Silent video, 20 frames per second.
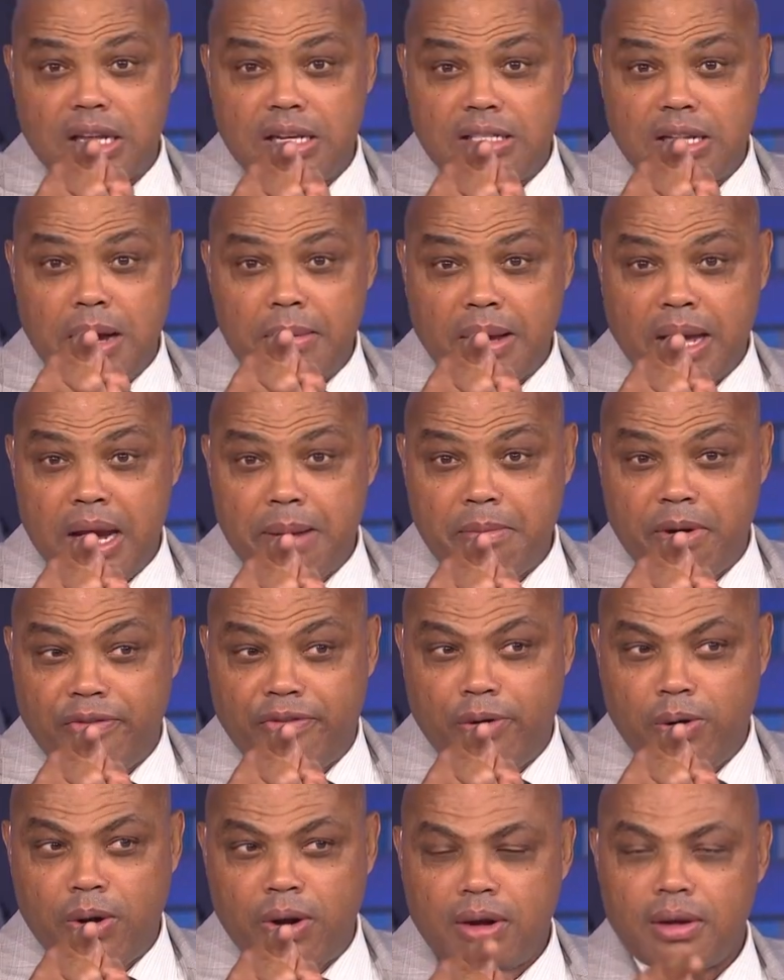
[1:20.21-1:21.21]
is on camera
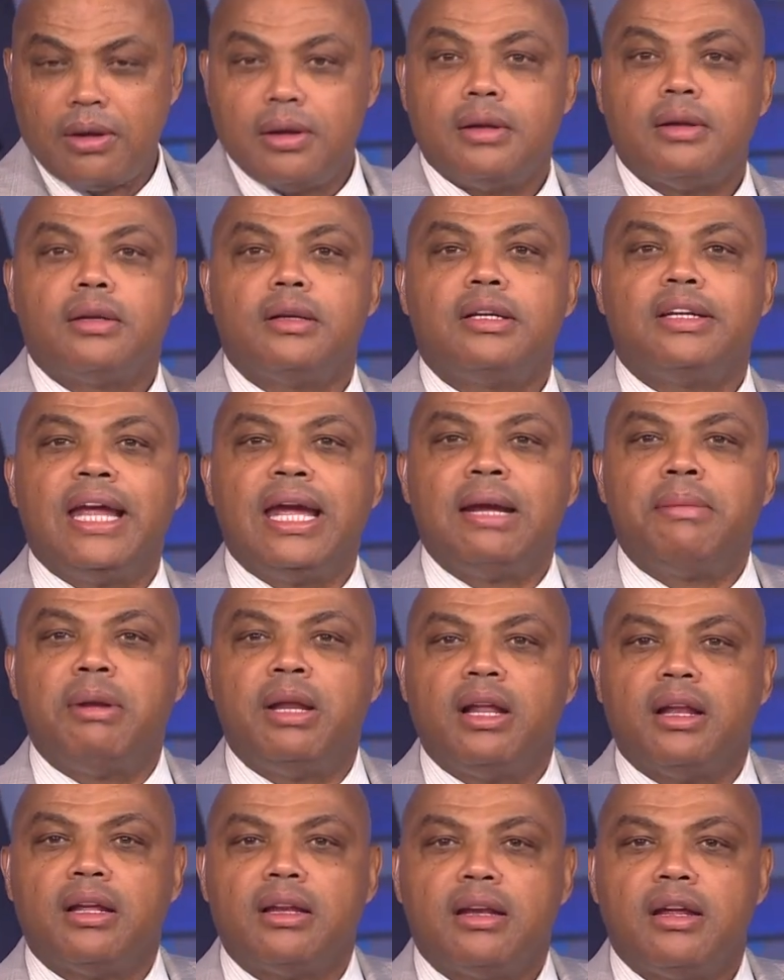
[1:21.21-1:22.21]
for Dame
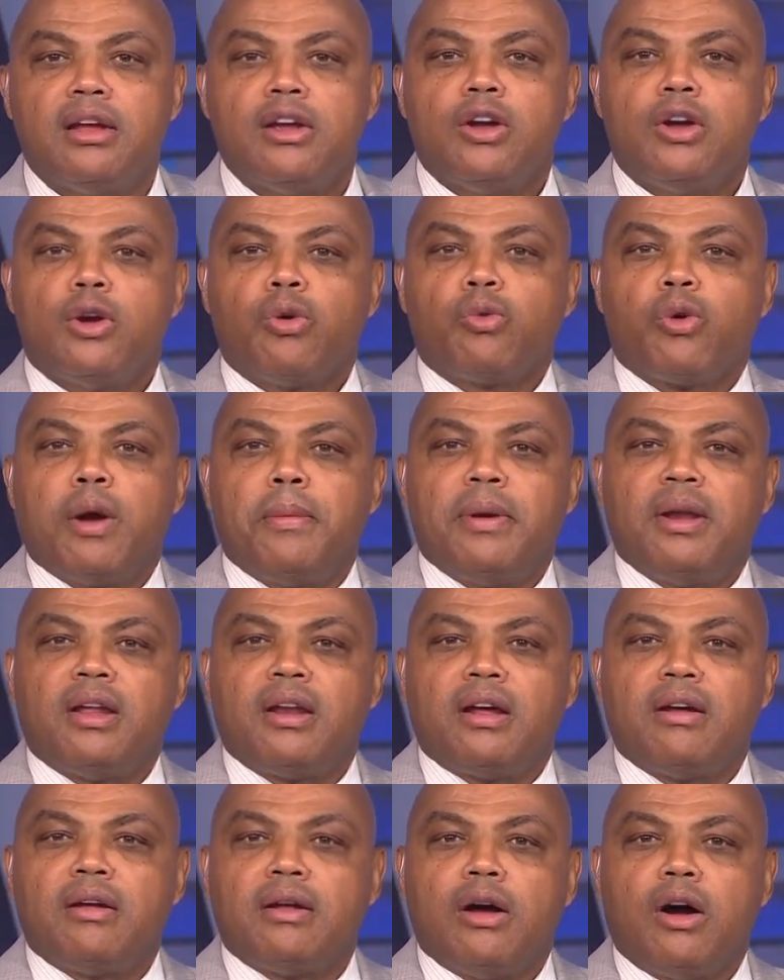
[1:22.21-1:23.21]
Lillard, Rebel
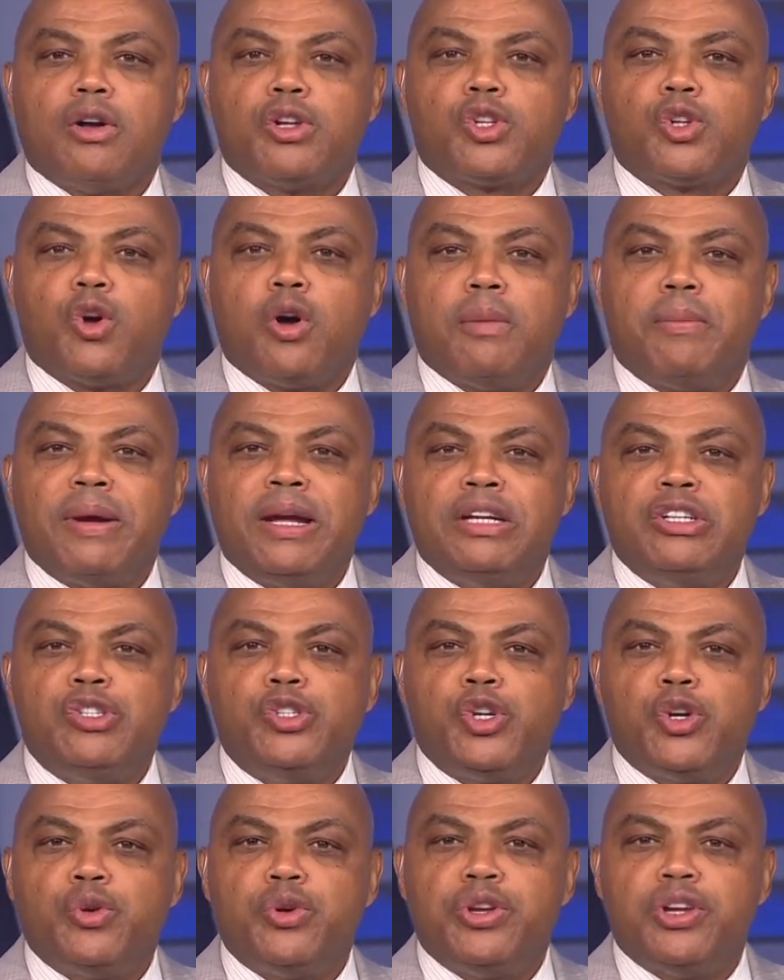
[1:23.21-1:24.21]
Little Absorbine
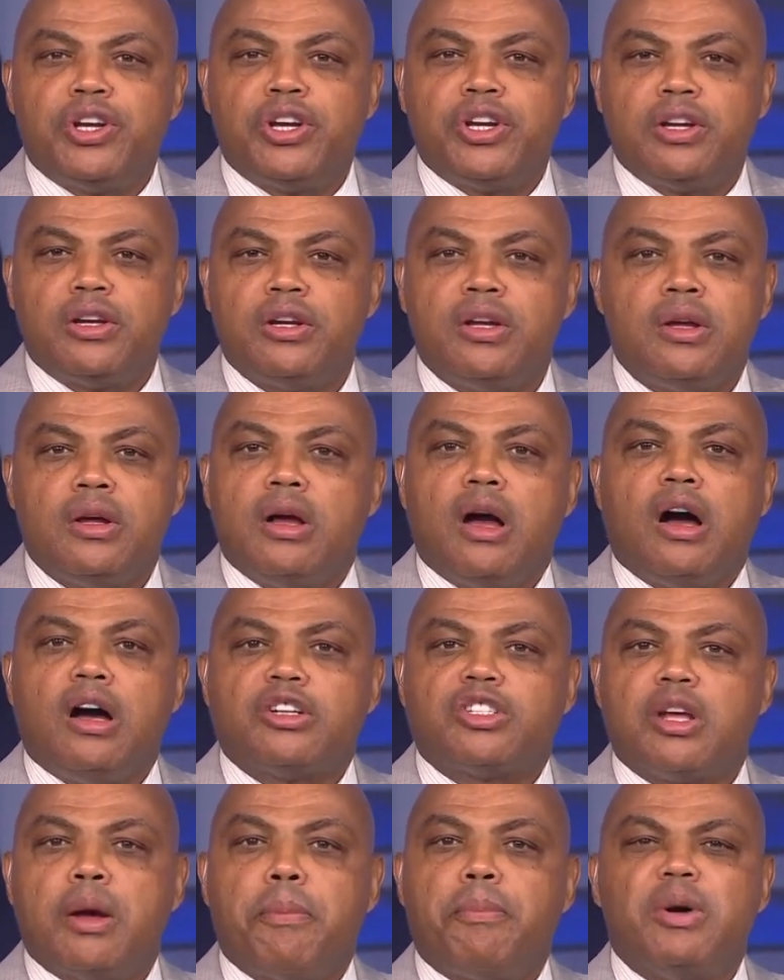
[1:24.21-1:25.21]
Jr.
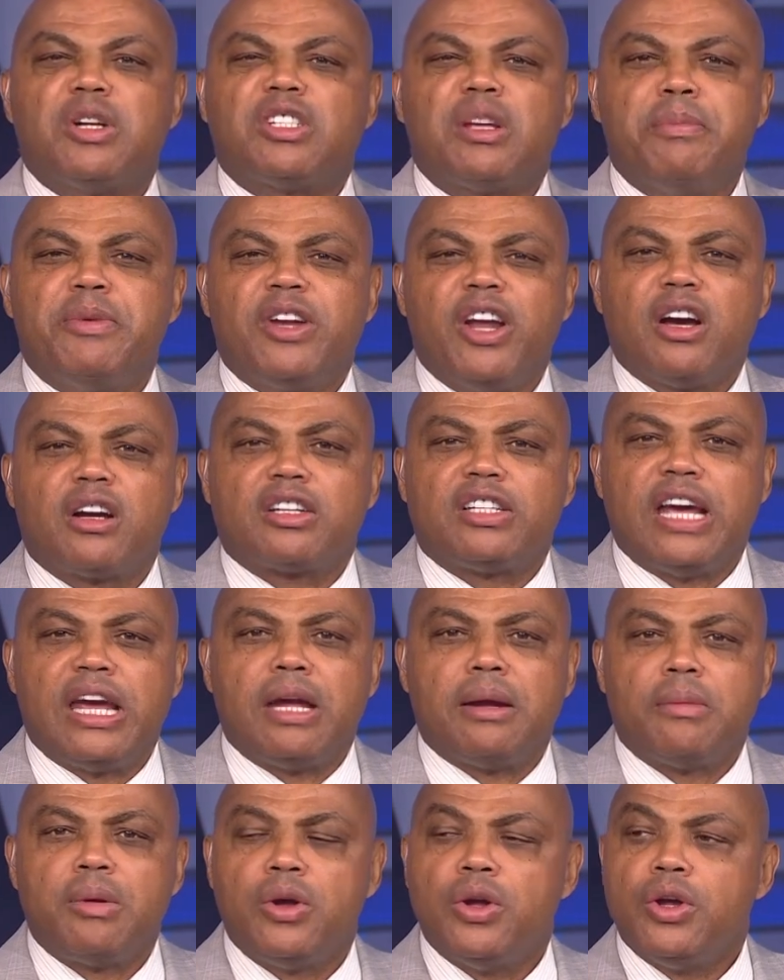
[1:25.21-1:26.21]
So put some Absorbine